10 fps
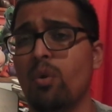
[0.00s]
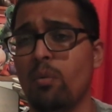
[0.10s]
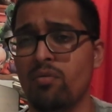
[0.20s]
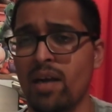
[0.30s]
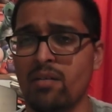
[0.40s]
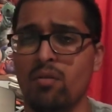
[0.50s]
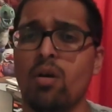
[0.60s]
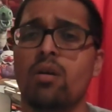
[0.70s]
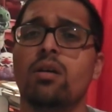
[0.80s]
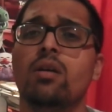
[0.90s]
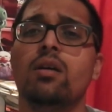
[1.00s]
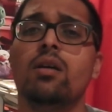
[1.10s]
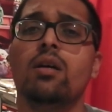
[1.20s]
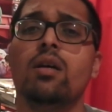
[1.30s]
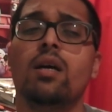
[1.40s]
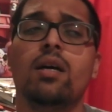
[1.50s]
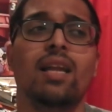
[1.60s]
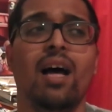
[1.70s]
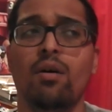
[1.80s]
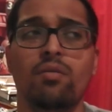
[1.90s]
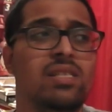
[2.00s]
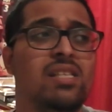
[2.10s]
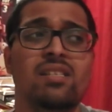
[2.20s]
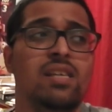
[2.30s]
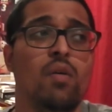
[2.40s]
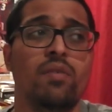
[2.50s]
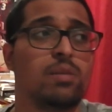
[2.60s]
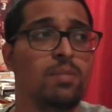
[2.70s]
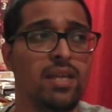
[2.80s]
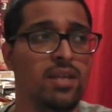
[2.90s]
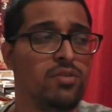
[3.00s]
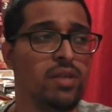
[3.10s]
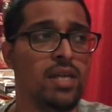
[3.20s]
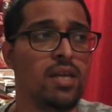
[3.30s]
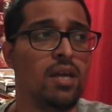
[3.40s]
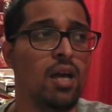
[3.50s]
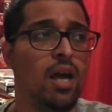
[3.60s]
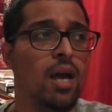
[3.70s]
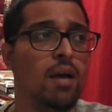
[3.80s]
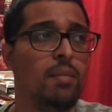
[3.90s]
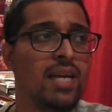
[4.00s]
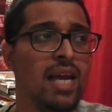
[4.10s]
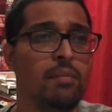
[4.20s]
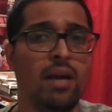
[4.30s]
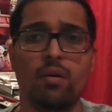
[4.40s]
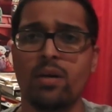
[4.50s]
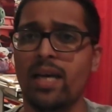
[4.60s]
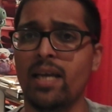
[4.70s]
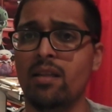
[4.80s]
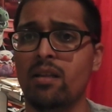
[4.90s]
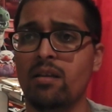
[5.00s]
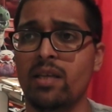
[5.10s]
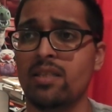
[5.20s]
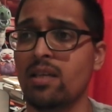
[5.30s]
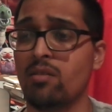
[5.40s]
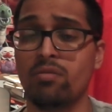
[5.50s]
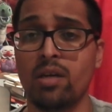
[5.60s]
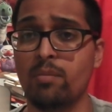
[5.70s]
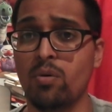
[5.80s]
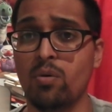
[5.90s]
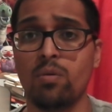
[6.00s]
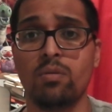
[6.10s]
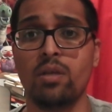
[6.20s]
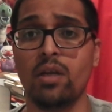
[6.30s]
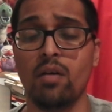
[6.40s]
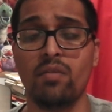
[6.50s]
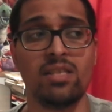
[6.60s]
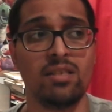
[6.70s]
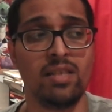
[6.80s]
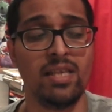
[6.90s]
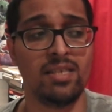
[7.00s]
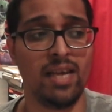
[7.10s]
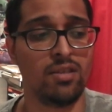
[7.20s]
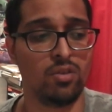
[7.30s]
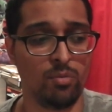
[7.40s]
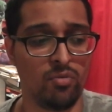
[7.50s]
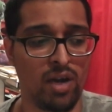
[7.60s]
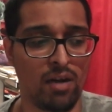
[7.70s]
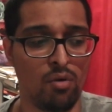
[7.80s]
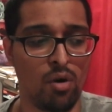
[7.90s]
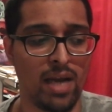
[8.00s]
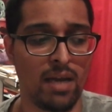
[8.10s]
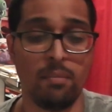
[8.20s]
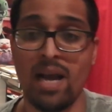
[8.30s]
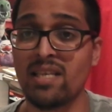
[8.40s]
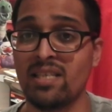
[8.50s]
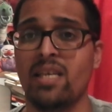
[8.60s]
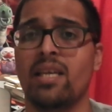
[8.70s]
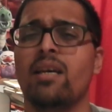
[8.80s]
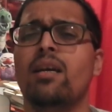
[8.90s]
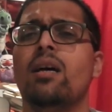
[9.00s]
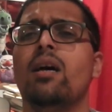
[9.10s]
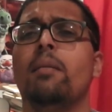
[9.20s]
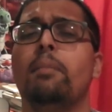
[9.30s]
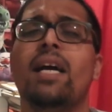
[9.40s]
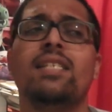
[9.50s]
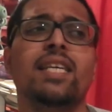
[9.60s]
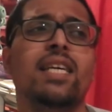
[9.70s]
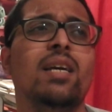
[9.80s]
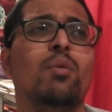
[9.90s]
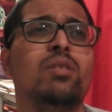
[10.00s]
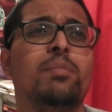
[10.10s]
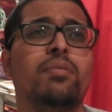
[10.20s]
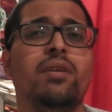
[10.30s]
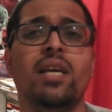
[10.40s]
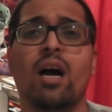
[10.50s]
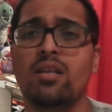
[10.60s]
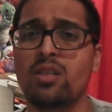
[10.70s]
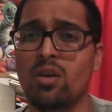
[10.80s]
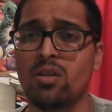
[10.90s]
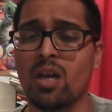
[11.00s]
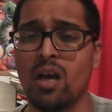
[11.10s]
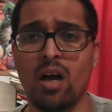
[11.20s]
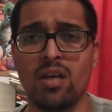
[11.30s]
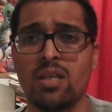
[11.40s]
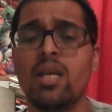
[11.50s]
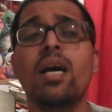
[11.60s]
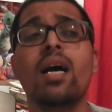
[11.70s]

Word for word: Storm of Ragnarok. Now, this is self-explanatory. It came out in this incredible, you know, this set, Storm of Ragnarok, had Maxi in it. Maxi in it was a pretty underlooked card.